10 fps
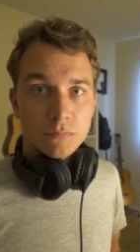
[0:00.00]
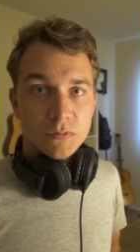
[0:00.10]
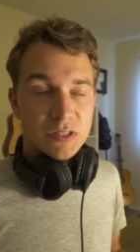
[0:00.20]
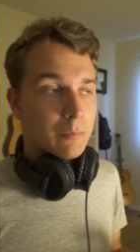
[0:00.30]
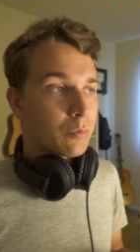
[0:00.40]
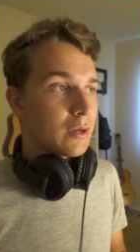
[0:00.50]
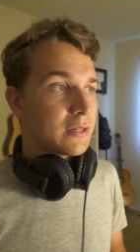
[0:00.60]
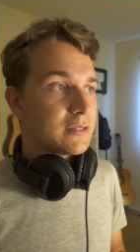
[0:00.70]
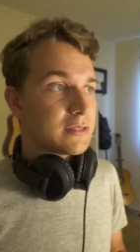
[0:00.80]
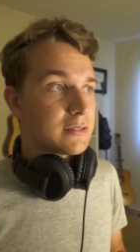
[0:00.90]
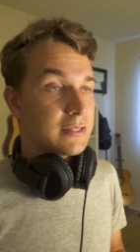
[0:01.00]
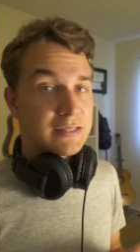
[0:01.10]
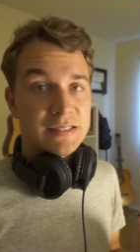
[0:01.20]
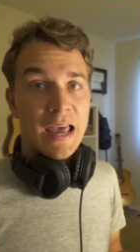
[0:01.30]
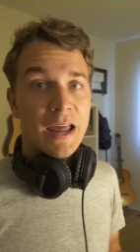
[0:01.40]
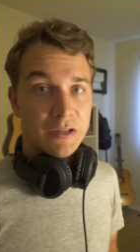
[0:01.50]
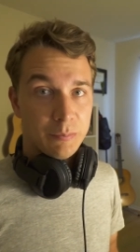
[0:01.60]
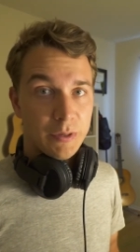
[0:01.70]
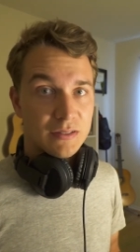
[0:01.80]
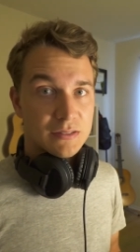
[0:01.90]
Step 1 is the static
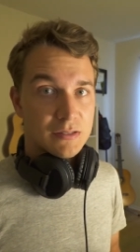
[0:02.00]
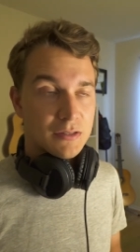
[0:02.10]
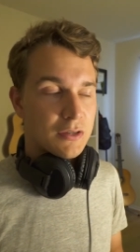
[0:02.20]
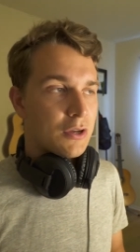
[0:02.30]
mix,